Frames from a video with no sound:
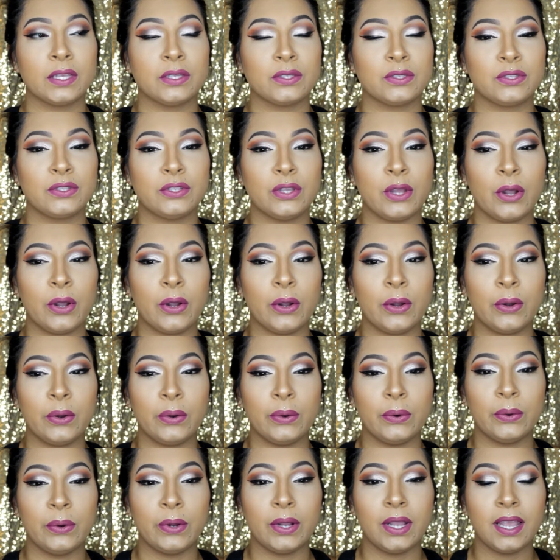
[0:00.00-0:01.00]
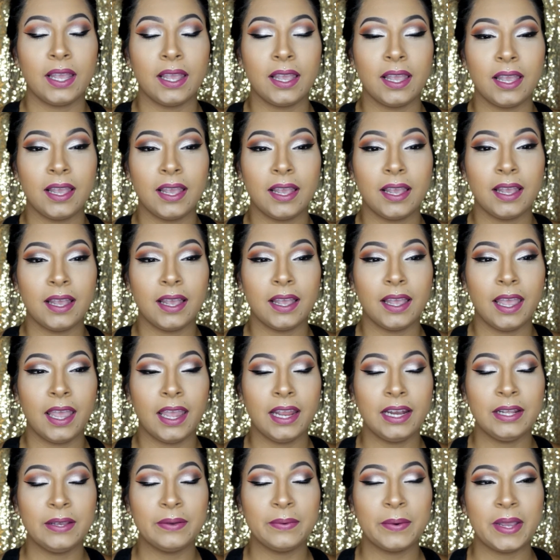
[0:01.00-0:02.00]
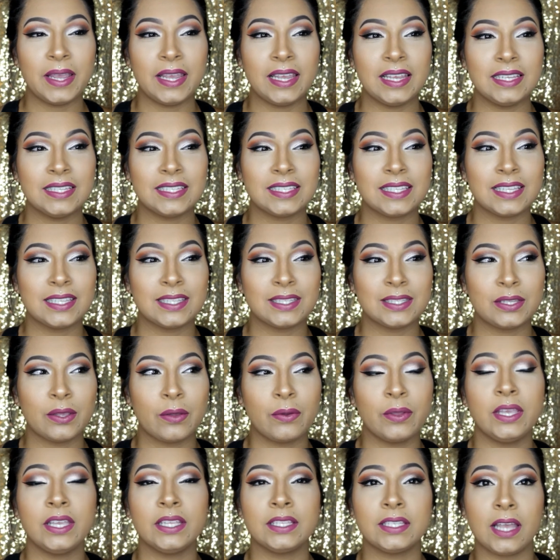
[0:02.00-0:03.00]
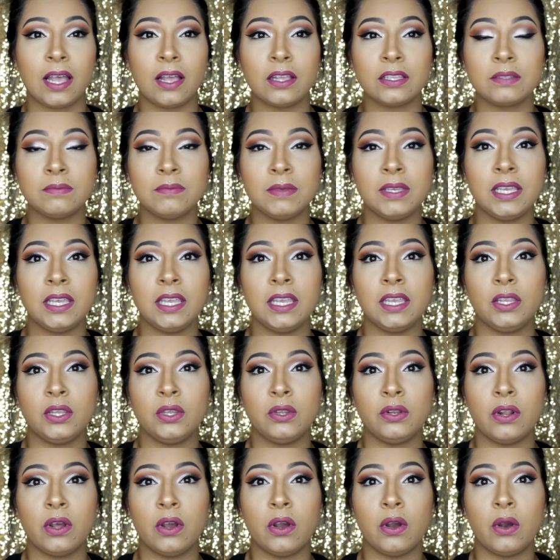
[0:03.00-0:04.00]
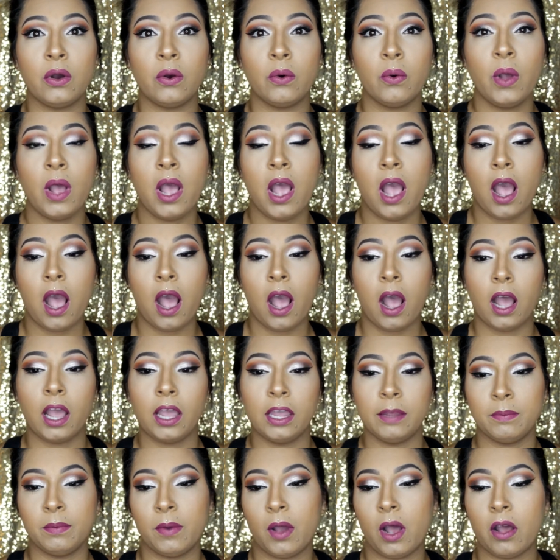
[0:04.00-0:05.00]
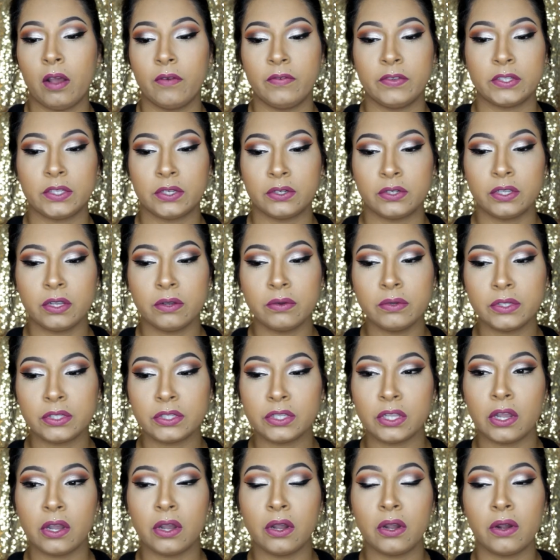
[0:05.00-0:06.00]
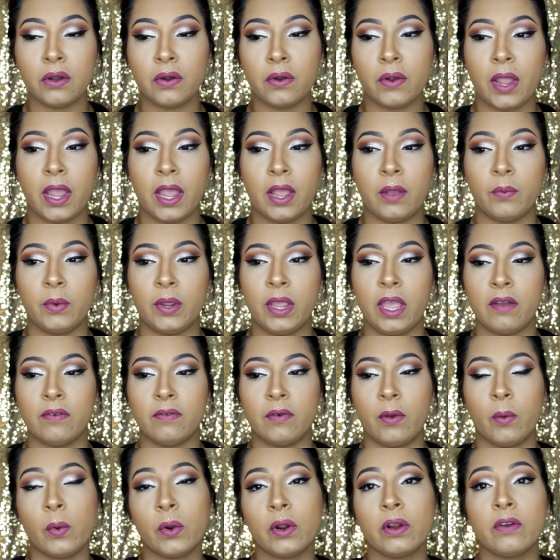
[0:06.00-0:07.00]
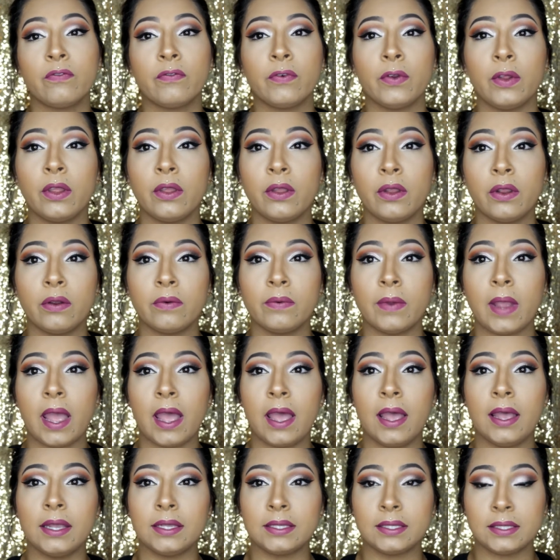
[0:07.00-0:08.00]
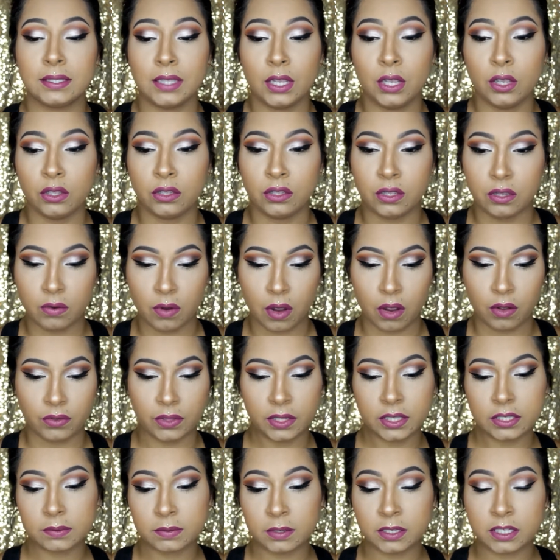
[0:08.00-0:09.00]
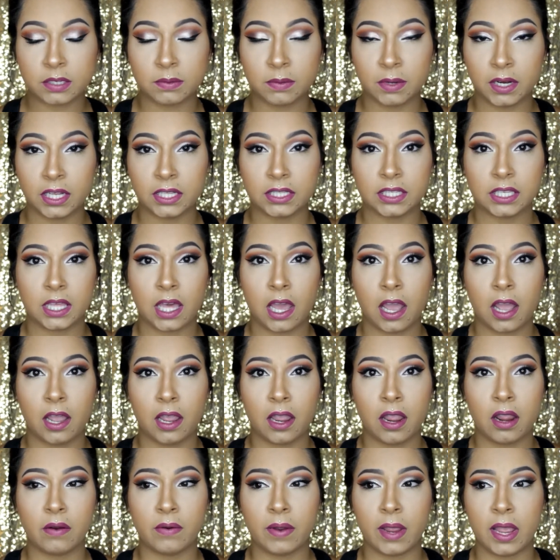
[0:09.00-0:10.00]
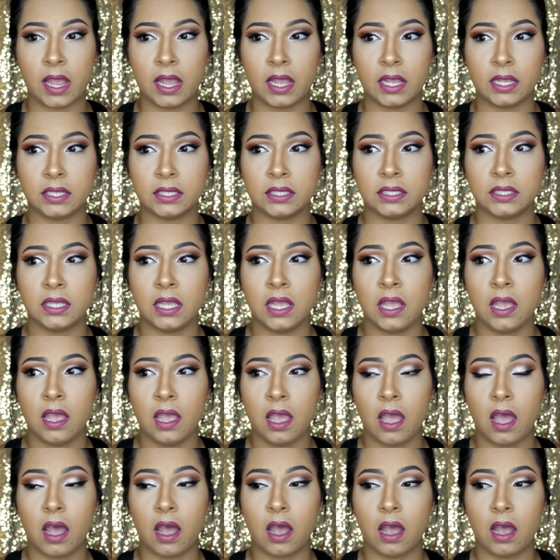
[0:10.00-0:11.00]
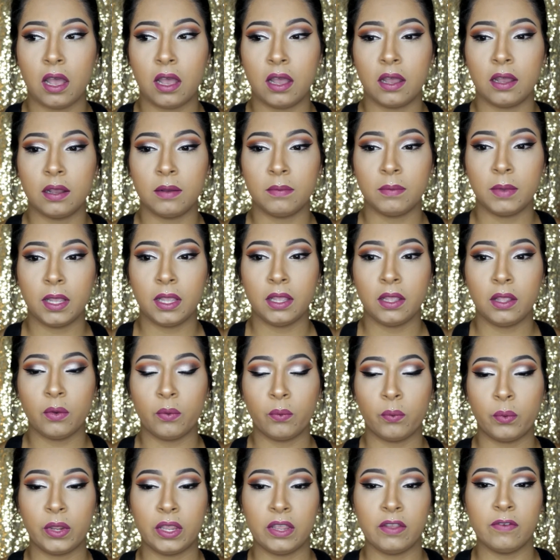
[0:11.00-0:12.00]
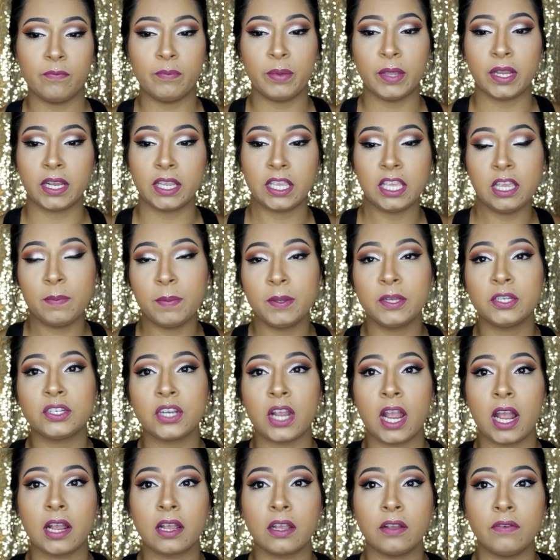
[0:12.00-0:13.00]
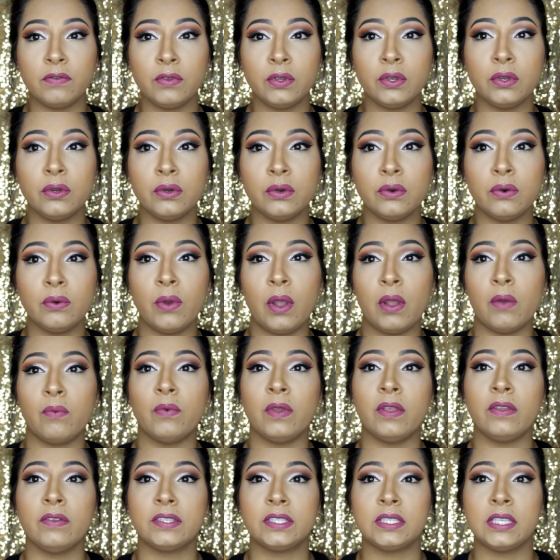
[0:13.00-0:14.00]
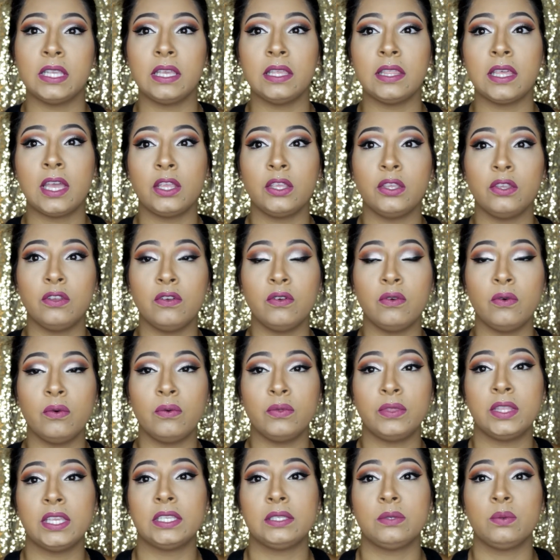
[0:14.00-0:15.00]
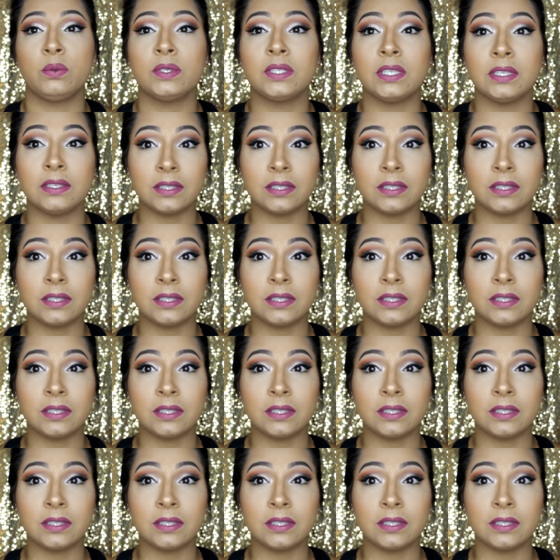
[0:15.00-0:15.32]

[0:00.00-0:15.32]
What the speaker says: So anyways, so he tells me, you know, I'm Officer so-and-so and we have a warrant for your arrest. You owe this much money to the IRS. We've been keeping track of you and we see that this was